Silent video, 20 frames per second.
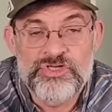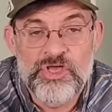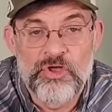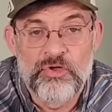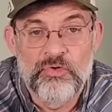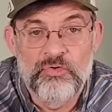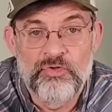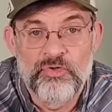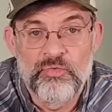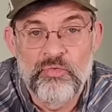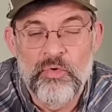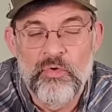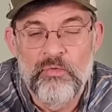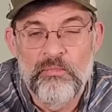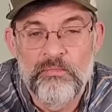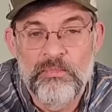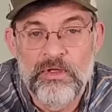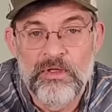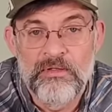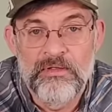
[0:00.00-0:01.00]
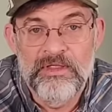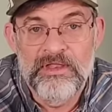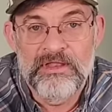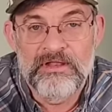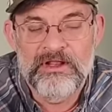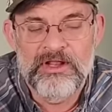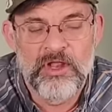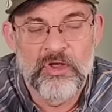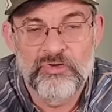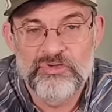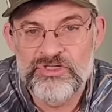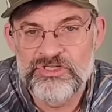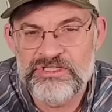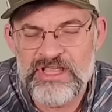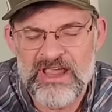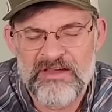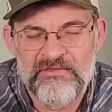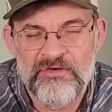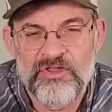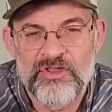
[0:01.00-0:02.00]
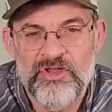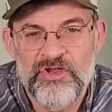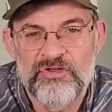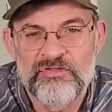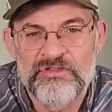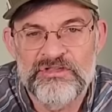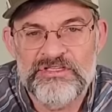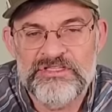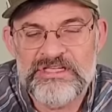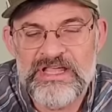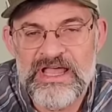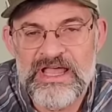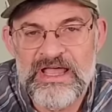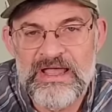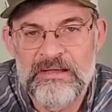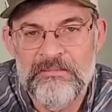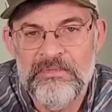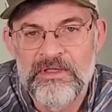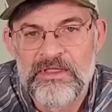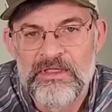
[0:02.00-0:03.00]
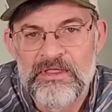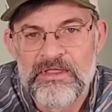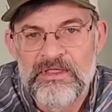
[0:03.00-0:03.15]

So you won't, uh, it closes every year this time